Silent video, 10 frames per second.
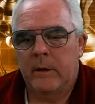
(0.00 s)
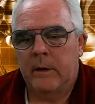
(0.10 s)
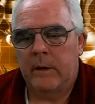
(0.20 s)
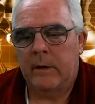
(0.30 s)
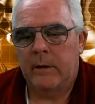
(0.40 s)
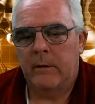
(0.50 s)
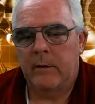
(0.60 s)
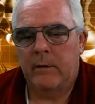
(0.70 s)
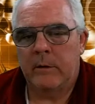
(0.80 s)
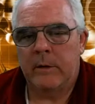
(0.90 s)
And
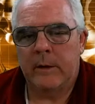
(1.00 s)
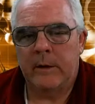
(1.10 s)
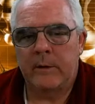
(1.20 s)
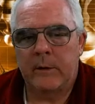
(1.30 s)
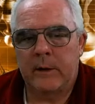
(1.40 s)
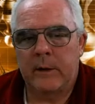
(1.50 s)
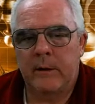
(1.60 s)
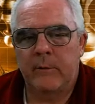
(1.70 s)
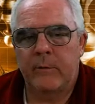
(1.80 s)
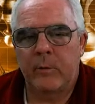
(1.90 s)
here knight to
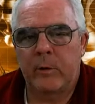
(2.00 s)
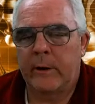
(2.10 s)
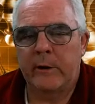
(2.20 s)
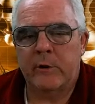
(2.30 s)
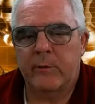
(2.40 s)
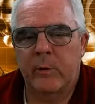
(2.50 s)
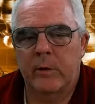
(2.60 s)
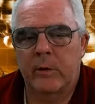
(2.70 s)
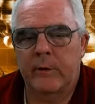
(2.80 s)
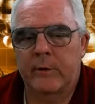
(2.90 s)
a4,
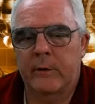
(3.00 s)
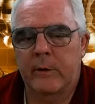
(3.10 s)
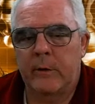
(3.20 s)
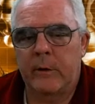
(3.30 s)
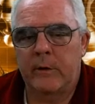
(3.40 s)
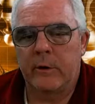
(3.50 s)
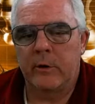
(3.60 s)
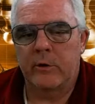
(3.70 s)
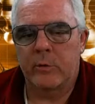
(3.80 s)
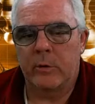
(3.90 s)
h4 looks a little
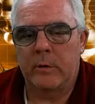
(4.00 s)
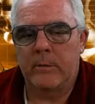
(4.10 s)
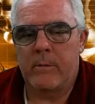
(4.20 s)
unusual.